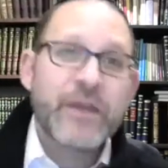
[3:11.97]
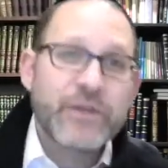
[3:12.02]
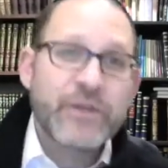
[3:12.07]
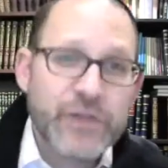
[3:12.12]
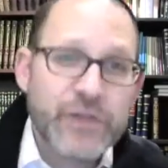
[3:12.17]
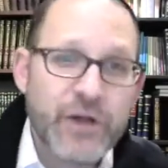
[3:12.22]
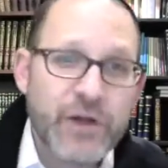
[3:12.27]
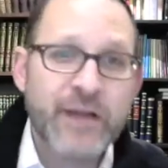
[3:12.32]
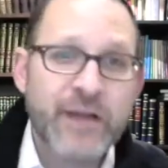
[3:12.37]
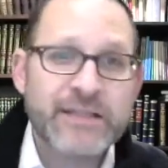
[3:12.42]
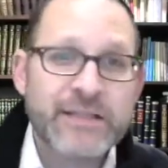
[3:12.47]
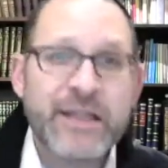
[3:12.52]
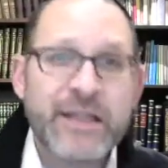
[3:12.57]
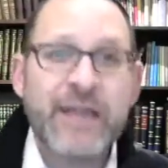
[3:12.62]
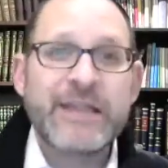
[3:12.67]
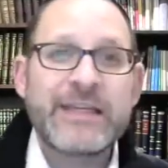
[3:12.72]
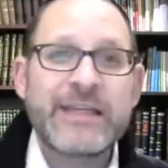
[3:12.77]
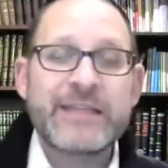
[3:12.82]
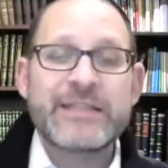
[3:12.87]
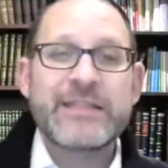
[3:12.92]
just
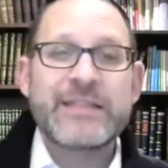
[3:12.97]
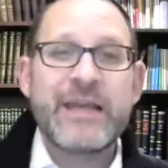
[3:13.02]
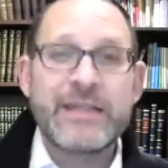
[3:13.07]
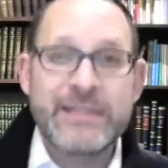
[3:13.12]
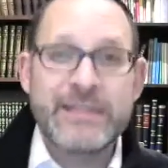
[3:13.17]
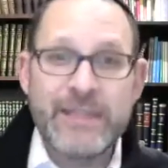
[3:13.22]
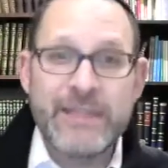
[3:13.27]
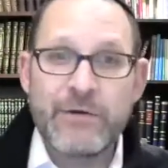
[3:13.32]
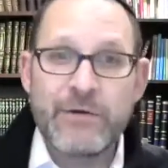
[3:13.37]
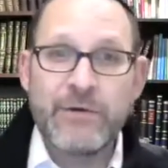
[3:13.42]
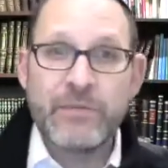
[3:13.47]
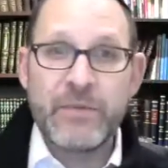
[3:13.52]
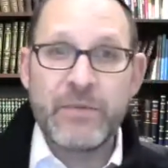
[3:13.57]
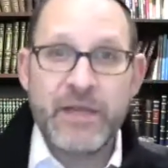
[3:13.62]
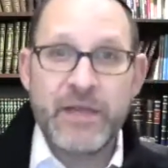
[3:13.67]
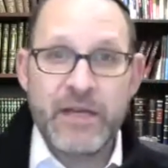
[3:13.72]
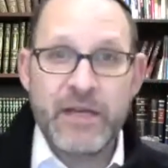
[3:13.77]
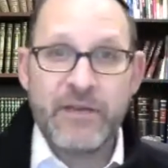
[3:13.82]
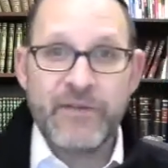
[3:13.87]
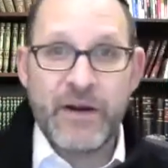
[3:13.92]
like it says here in the
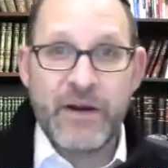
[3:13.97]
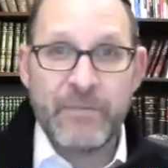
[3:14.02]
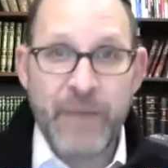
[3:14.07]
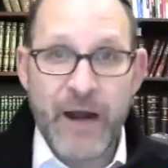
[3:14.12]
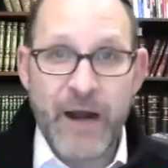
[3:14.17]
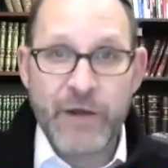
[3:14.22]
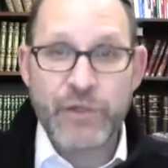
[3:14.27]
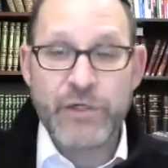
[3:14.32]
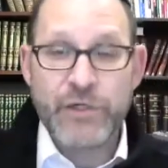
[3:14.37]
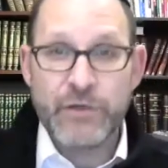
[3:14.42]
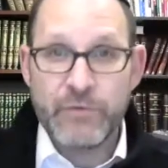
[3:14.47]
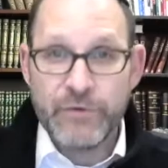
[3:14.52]
beginning of our parsha,